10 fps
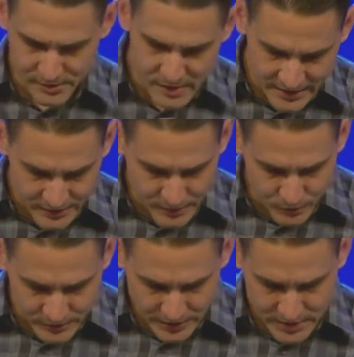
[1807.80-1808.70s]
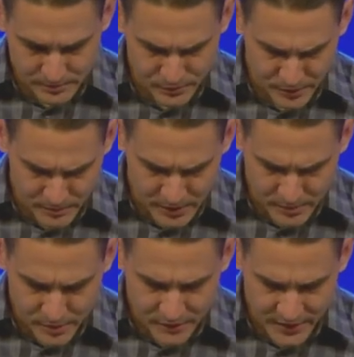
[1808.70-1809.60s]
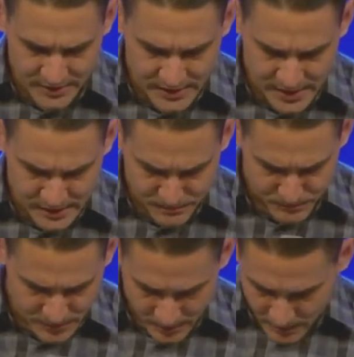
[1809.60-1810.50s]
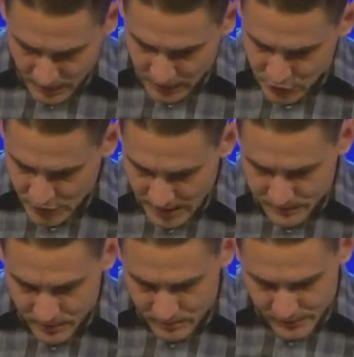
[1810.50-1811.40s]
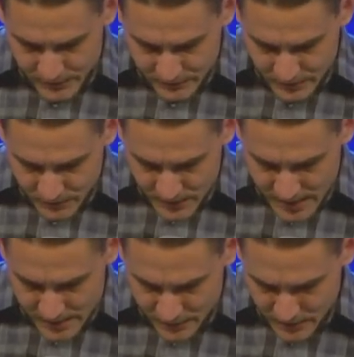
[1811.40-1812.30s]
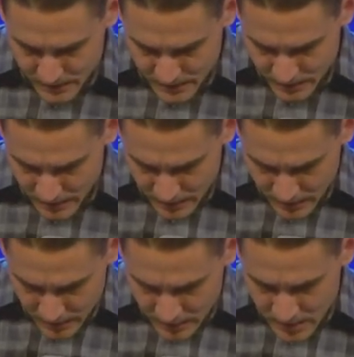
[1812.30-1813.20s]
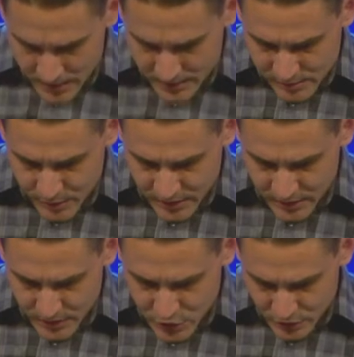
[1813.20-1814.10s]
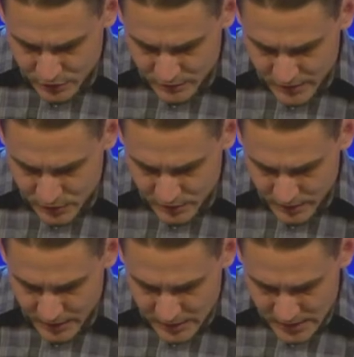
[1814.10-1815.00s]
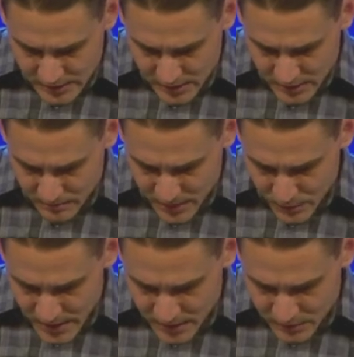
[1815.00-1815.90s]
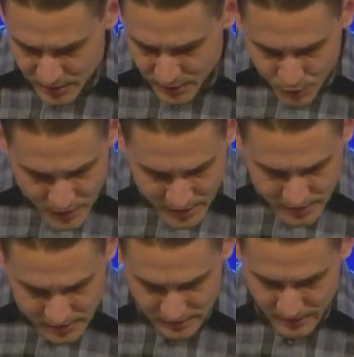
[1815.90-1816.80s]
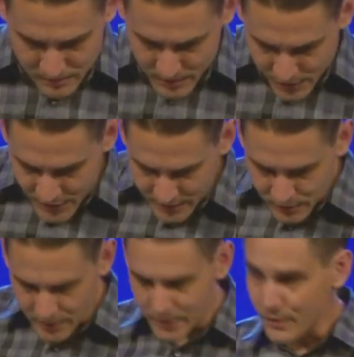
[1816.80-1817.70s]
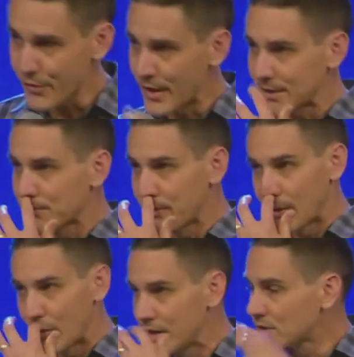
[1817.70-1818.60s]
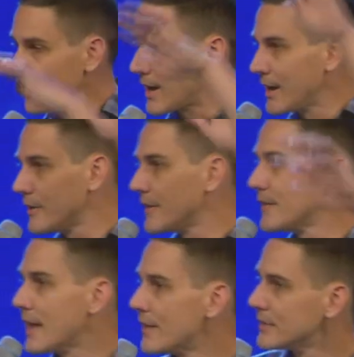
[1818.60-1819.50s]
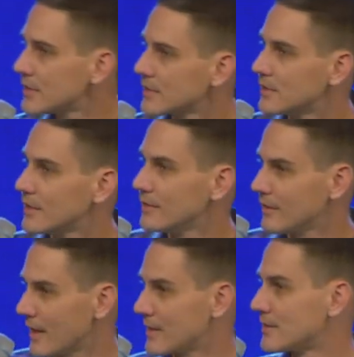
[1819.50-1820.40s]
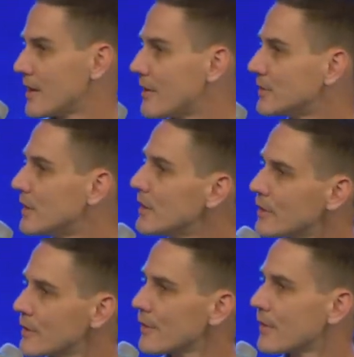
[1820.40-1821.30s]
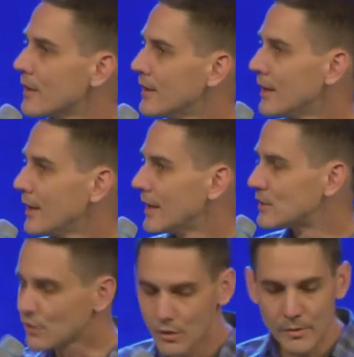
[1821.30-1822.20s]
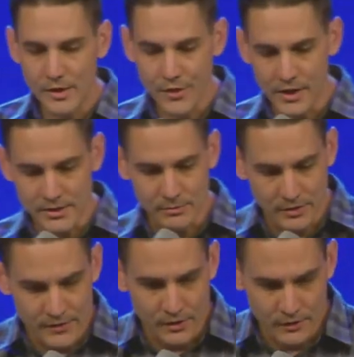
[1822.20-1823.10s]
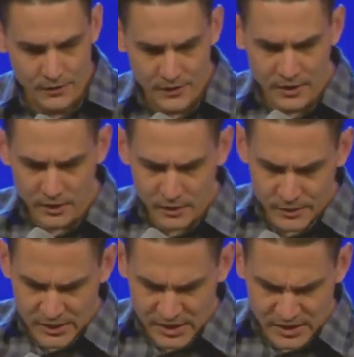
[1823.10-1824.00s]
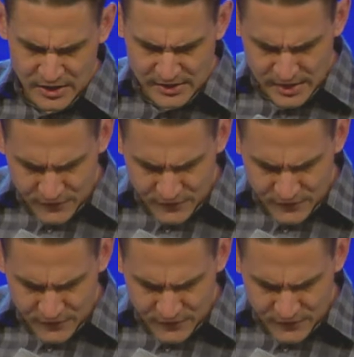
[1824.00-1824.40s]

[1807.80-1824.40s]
back to the Old Testament with me in the book of Isaiah, chapter number 55, God is speaking to the children of Israel, and he says to them, my ways are not your ways, my thoughts are not your thoughts, but my ways are higher than the heavens as they are to the earth. And so are my thoughts above the earth. And then look at what he says in Isaiah